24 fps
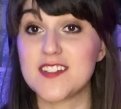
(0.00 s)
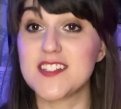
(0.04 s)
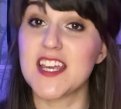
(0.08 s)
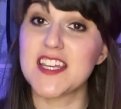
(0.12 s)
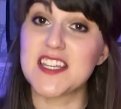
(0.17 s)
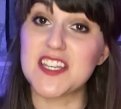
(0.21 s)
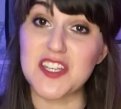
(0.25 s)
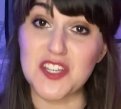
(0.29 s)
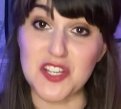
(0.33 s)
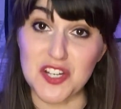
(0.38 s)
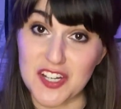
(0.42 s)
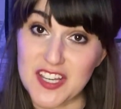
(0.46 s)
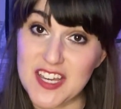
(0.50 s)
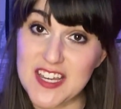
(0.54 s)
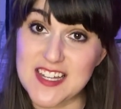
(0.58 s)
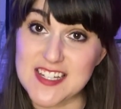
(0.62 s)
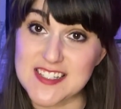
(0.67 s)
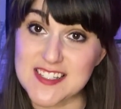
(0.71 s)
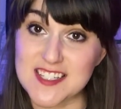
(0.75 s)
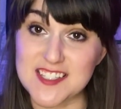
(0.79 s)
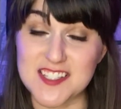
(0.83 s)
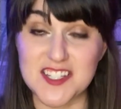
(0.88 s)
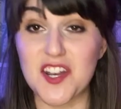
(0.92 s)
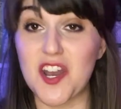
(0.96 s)
taking your
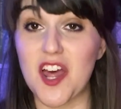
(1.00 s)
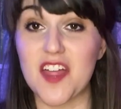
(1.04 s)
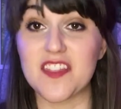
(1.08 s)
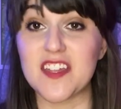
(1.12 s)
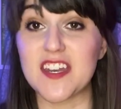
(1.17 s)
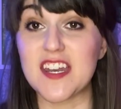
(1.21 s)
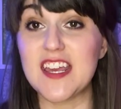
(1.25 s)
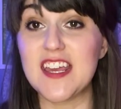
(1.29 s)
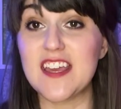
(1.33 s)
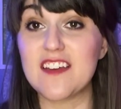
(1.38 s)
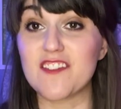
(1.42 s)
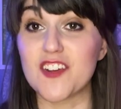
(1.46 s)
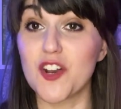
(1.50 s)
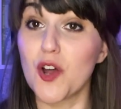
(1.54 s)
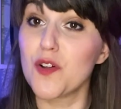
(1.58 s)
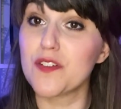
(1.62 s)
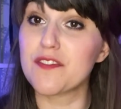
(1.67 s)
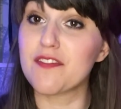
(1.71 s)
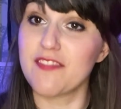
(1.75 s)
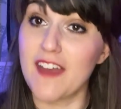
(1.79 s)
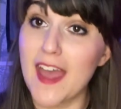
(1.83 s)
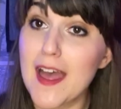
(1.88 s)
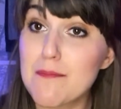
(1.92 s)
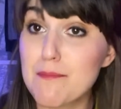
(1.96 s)
kids to sit on the knee of an old
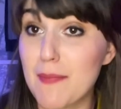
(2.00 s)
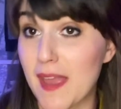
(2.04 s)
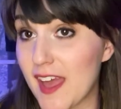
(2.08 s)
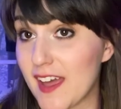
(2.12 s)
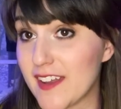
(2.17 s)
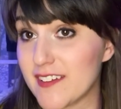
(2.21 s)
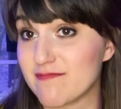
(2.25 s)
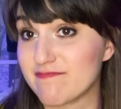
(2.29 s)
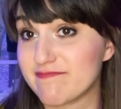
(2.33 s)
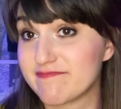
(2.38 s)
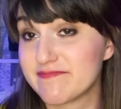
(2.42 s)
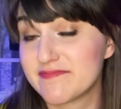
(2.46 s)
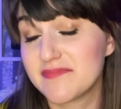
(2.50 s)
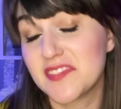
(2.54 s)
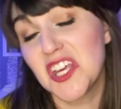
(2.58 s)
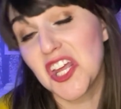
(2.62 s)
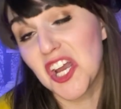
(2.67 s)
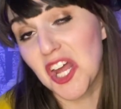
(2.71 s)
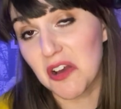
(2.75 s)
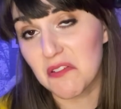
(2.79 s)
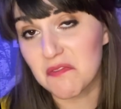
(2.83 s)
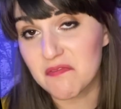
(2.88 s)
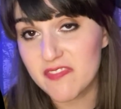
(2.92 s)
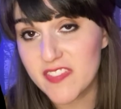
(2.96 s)
fat man. You
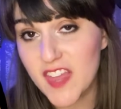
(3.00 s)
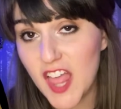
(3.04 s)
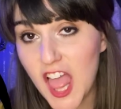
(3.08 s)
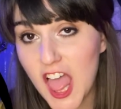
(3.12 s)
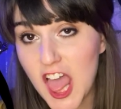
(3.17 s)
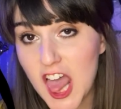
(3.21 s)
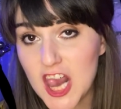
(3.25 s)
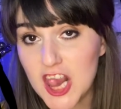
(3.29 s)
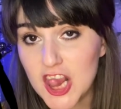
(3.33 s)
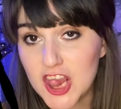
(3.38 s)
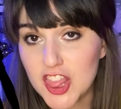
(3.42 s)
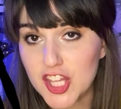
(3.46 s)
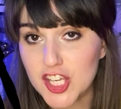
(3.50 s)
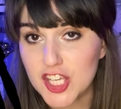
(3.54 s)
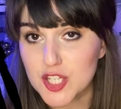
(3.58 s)
know, the